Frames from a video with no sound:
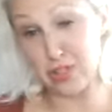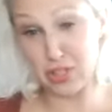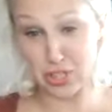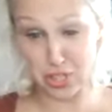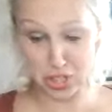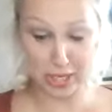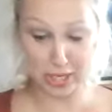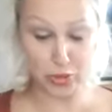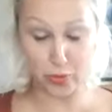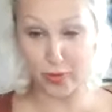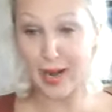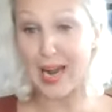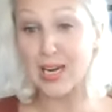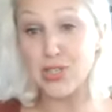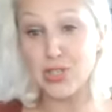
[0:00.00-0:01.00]
You can change your
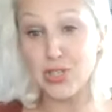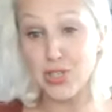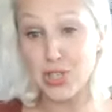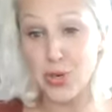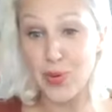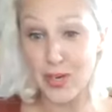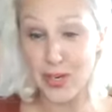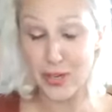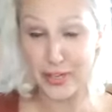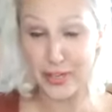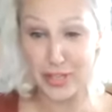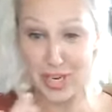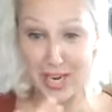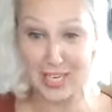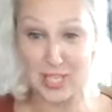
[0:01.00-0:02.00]
reaction to it, and you can
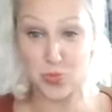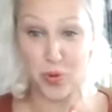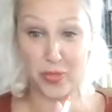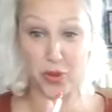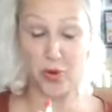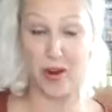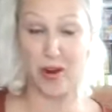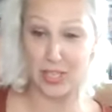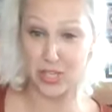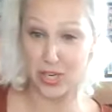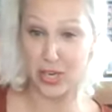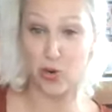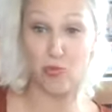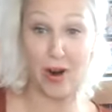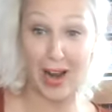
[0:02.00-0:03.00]
change whether you're
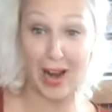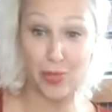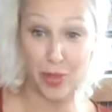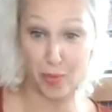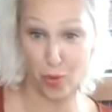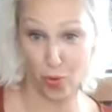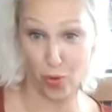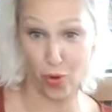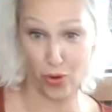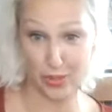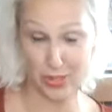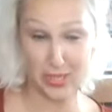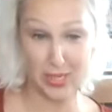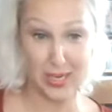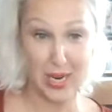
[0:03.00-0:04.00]
actually around them or not.